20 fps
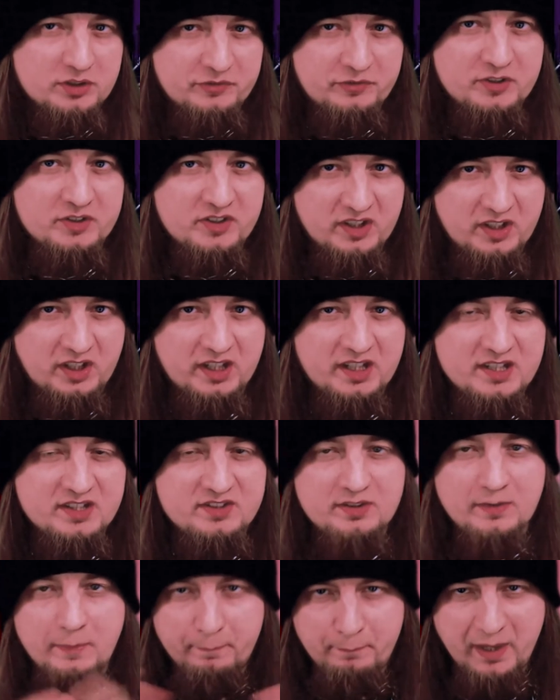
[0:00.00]
for
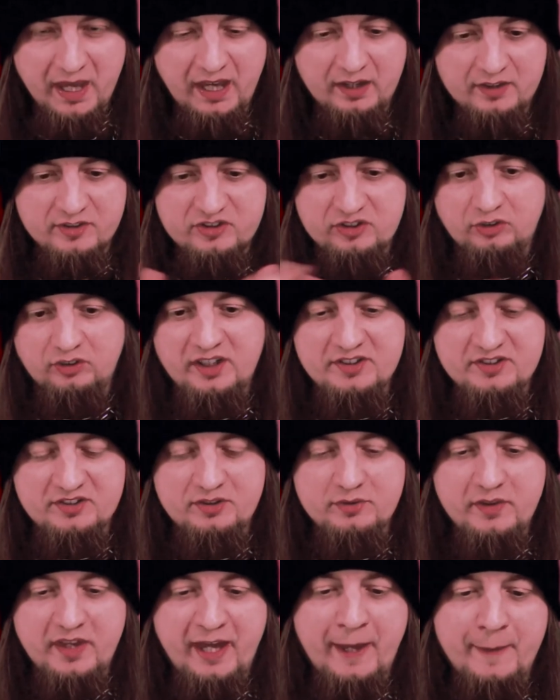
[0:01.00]
tonight's band, so let's
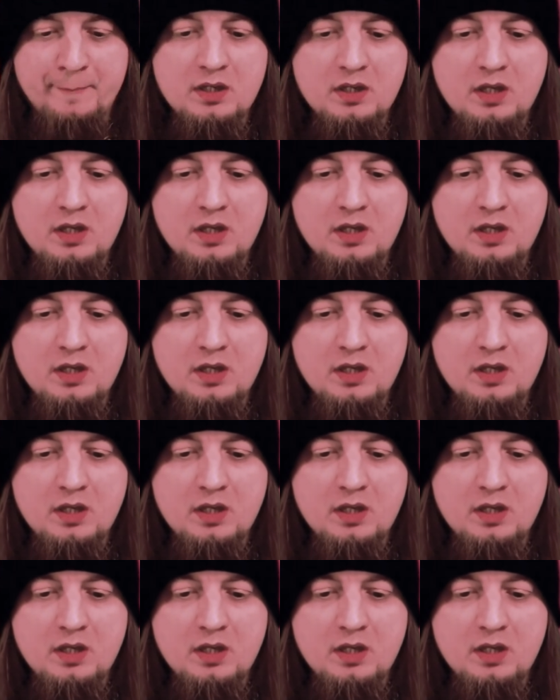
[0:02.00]
do that.